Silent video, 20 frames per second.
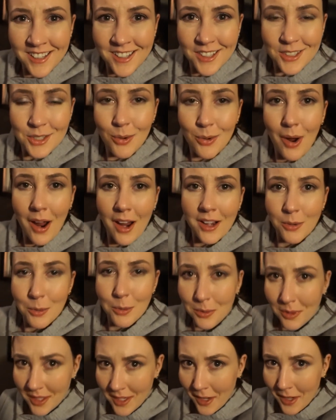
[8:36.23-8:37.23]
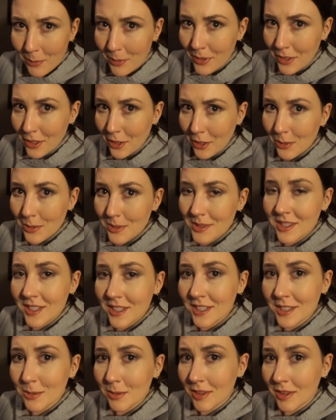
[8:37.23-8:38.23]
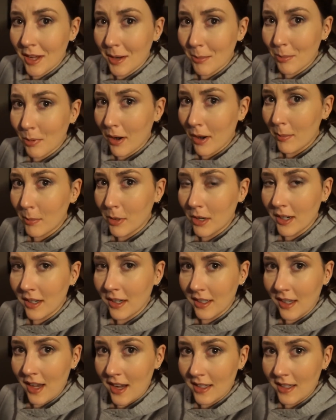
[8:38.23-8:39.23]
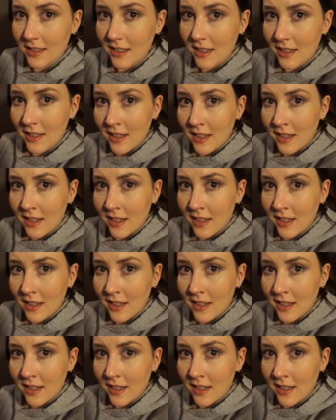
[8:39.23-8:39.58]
so I don't think I would use this with that primer again.